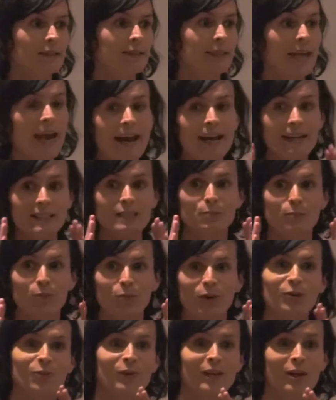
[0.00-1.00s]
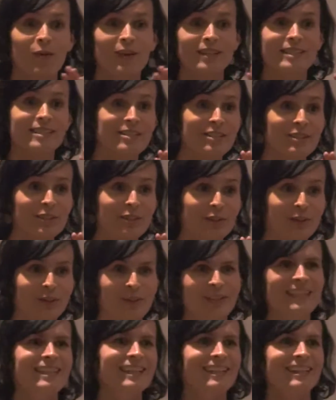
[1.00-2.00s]
gasp, what are we going to
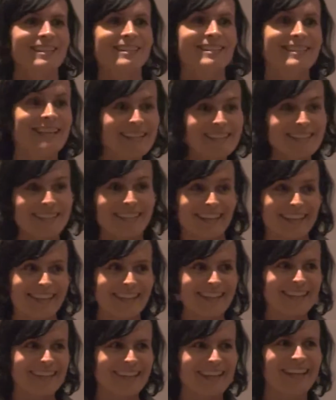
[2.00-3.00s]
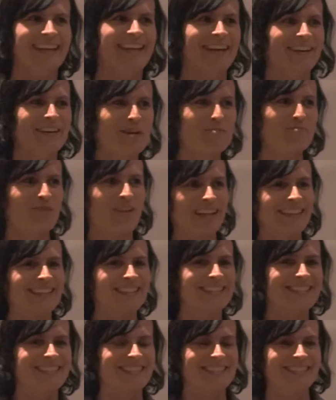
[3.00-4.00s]
do? Da-da-da, here come
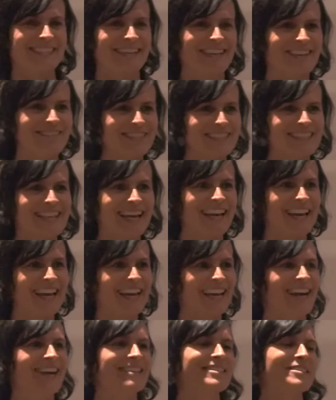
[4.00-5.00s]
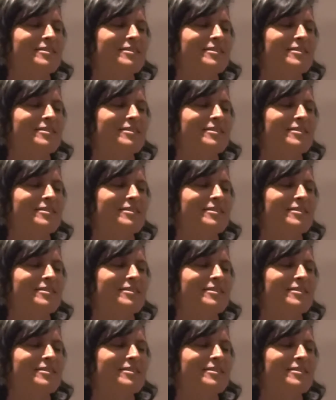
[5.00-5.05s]
wetlands to save the day, our